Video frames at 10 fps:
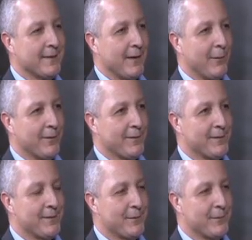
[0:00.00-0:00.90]
I
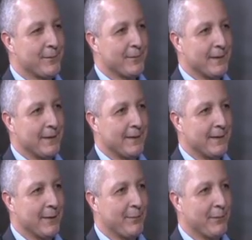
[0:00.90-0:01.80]
wasn't too
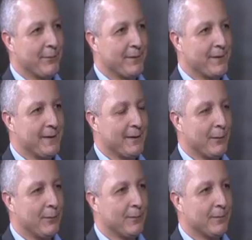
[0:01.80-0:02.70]
happy with the
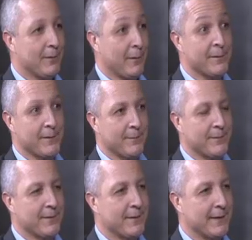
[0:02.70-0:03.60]
whole
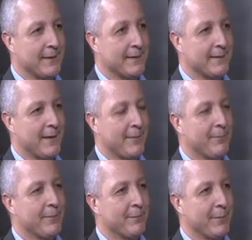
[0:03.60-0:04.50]
concept at that time,
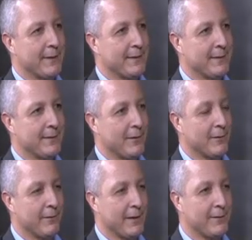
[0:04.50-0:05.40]
but a lot
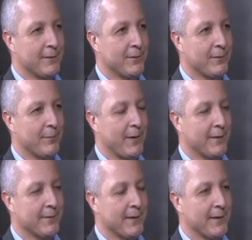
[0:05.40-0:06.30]
of research from
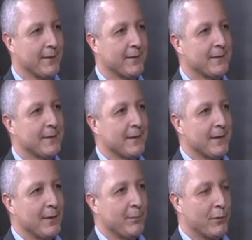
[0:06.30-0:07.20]
my side
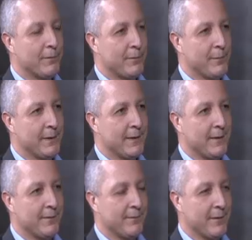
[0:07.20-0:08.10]
proved to me that
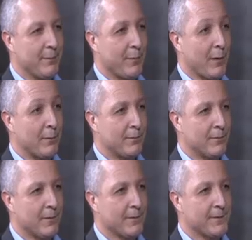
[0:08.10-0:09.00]
it's a very powerful
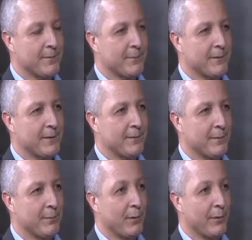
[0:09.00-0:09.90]
concept if
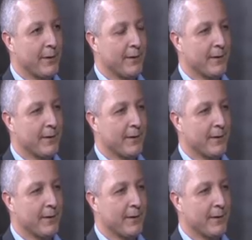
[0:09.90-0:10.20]
employed in the